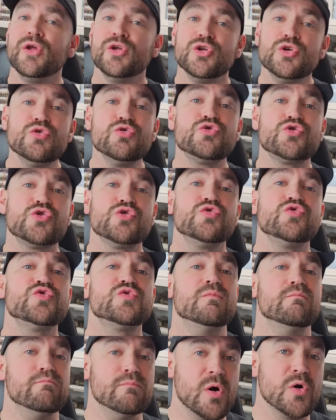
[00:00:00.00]
you choose
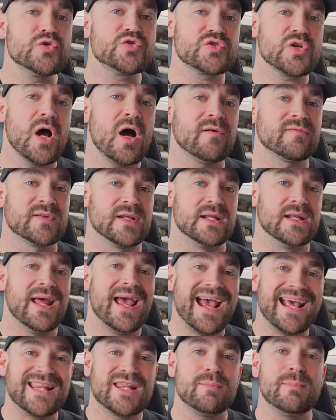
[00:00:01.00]
most often
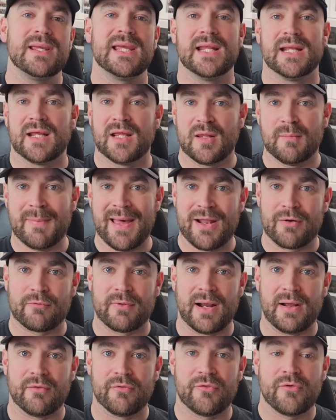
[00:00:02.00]
at the beginning of the battle
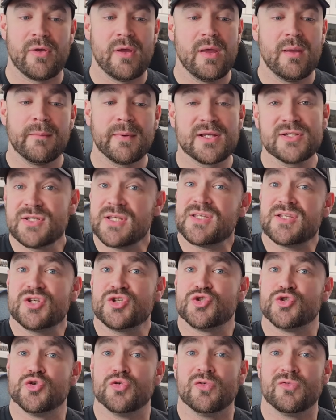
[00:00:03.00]
rounds, because this
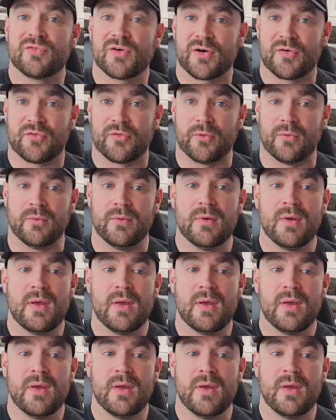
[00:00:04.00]
is universal.